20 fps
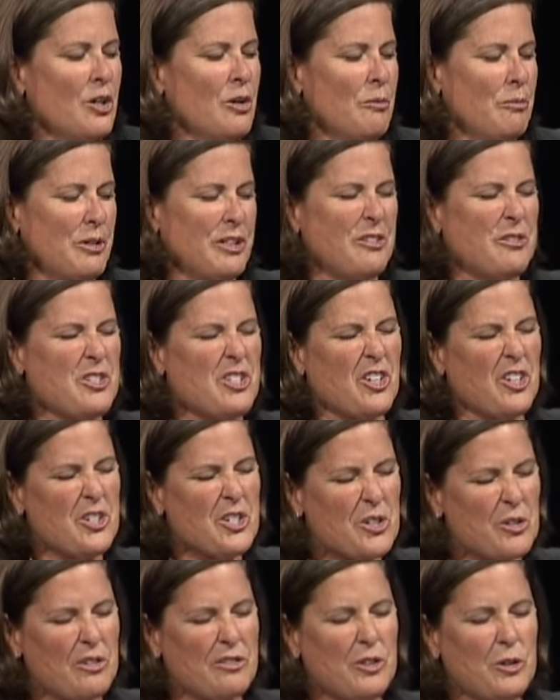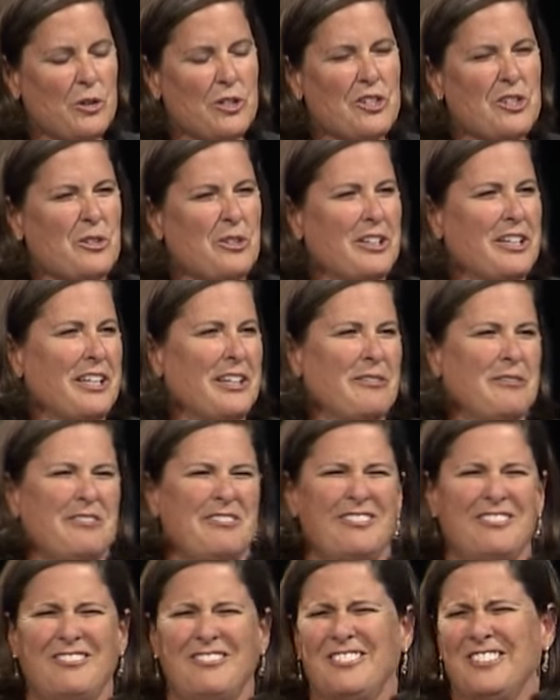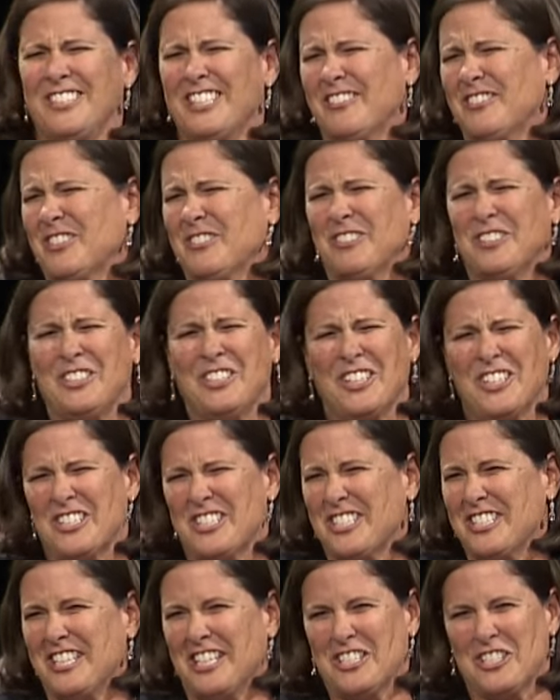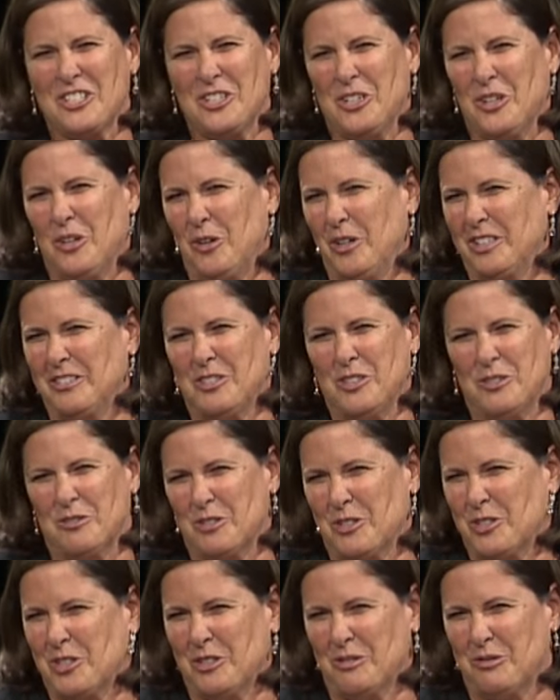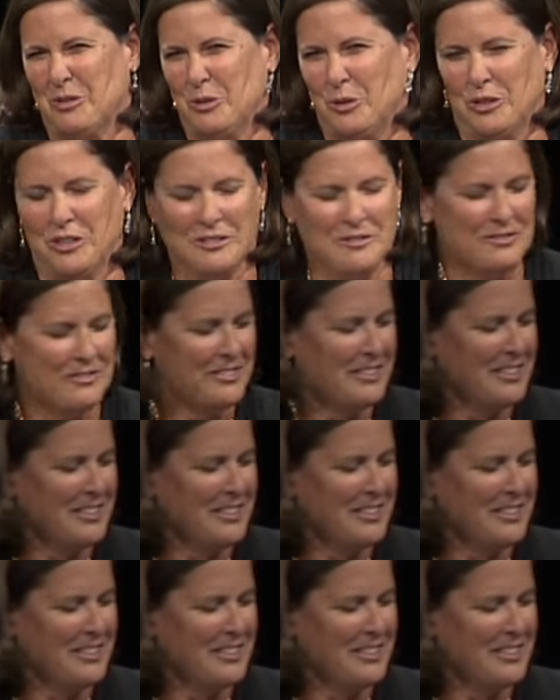But it was also, of course, they're like, we're never really gonna see that snow at University of Florida.